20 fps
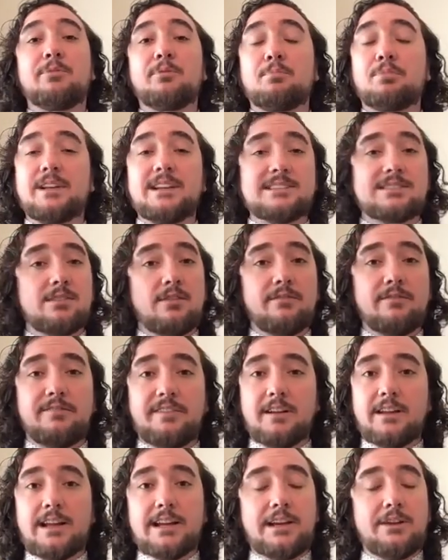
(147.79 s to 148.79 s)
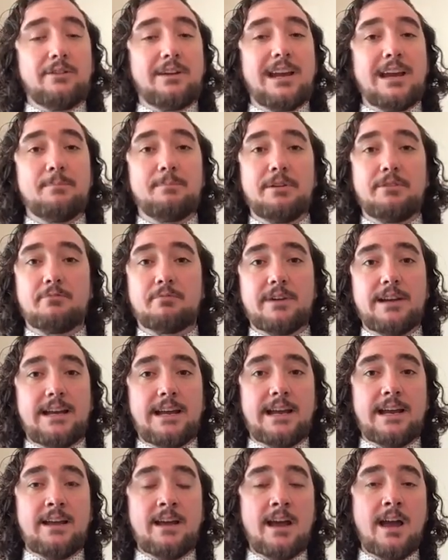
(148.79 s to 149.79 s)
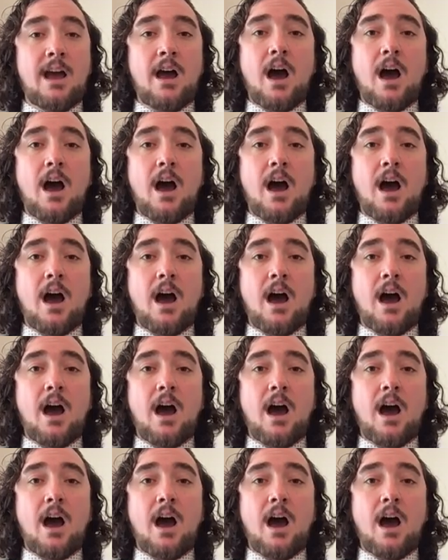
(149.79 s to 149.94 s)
Please don't feel like you can't be reading.